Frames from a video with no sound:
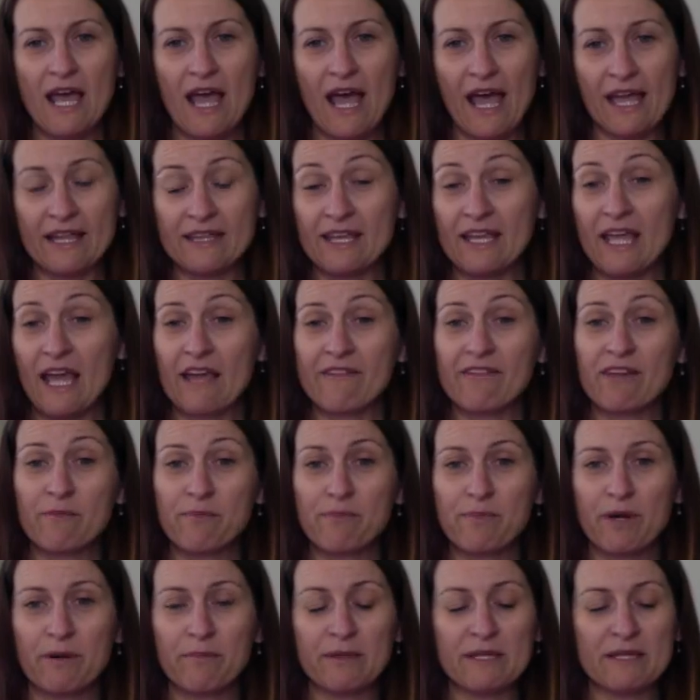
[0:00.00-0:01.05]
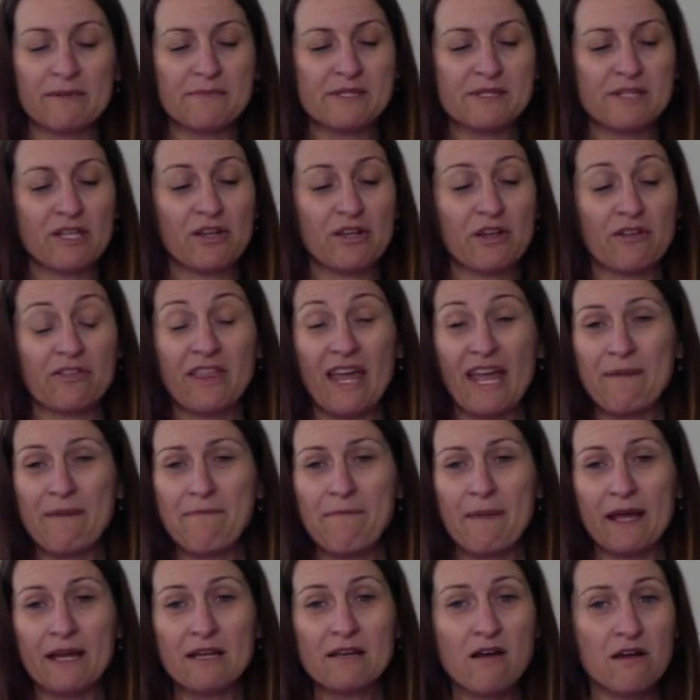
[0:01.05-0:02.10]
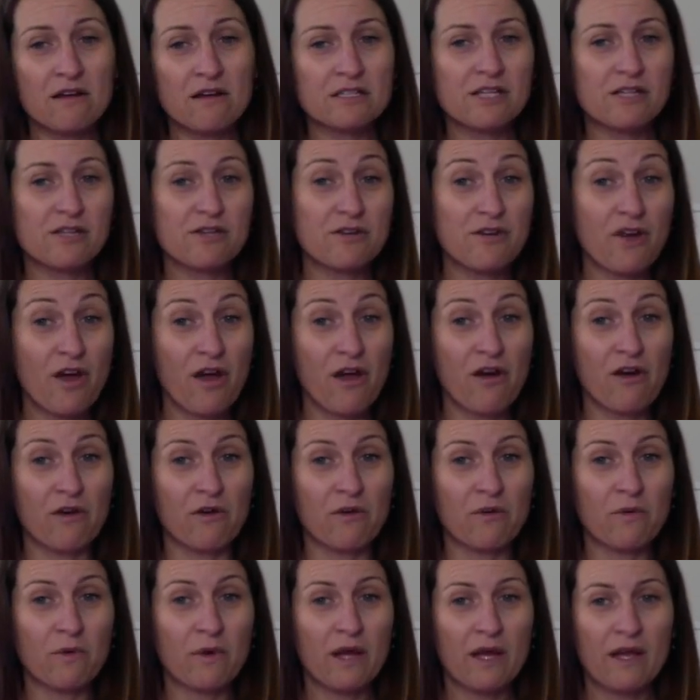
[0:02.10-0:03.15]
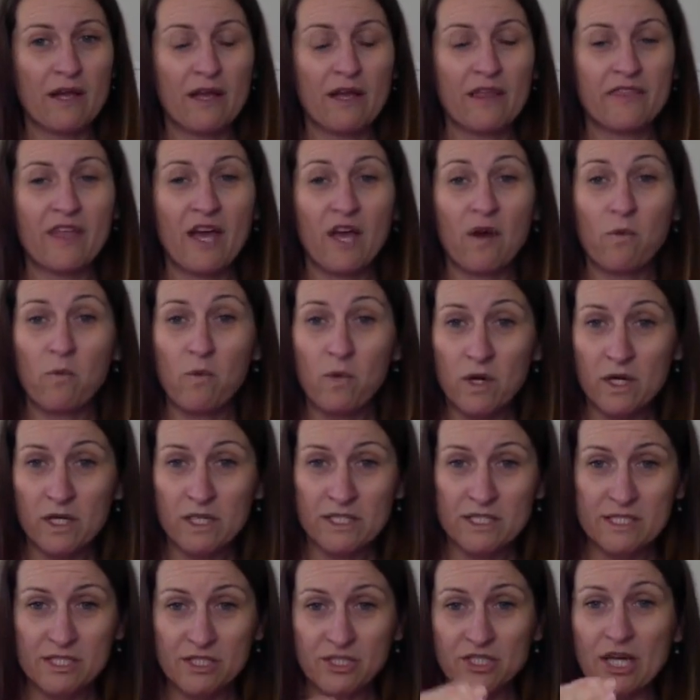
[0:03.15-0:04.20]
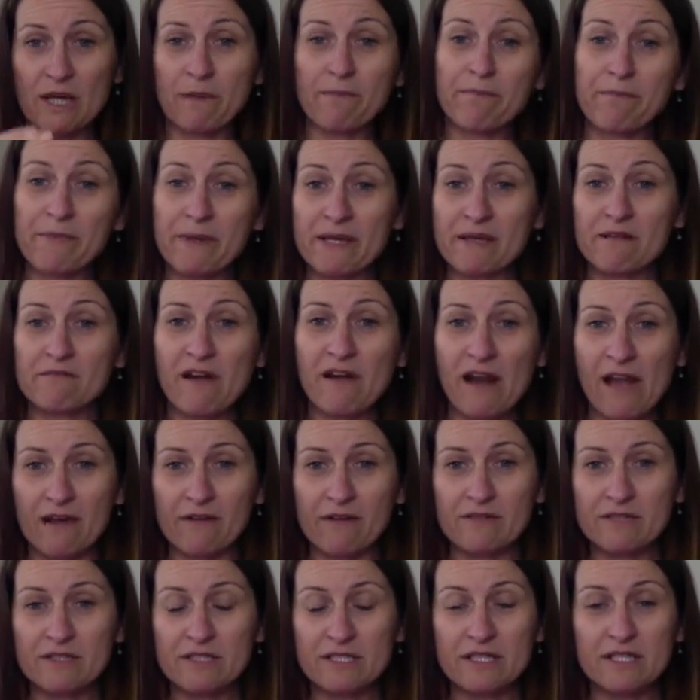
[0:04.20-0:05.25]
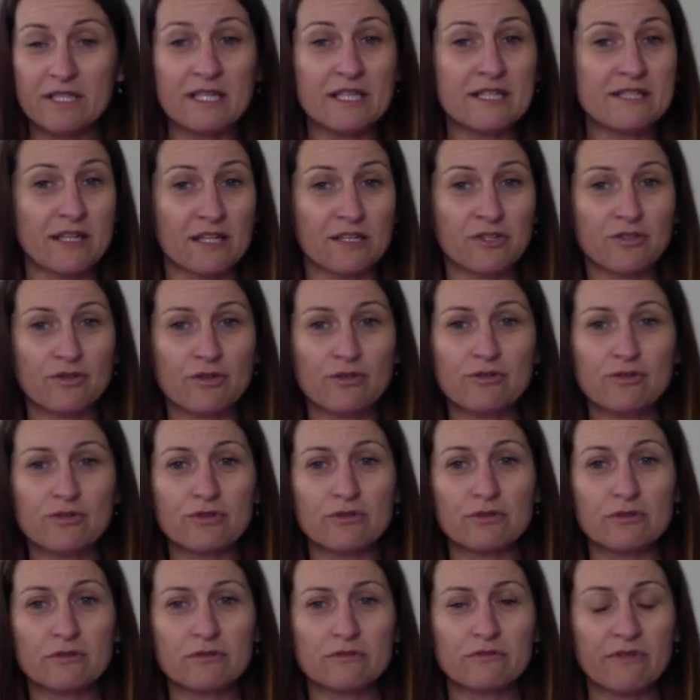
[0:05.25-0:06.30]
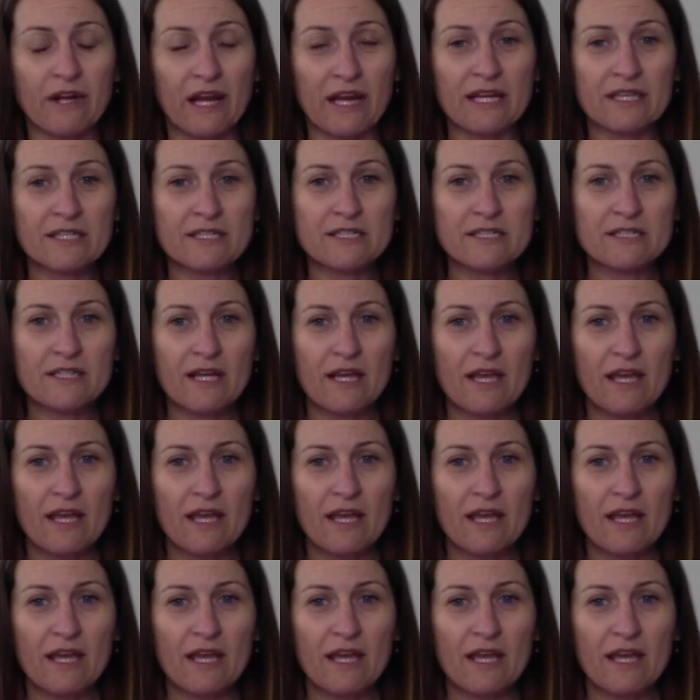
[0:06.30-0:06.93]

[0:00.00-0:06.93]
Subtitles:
and they're having problems, they may not know that words jumping around is unusual, right?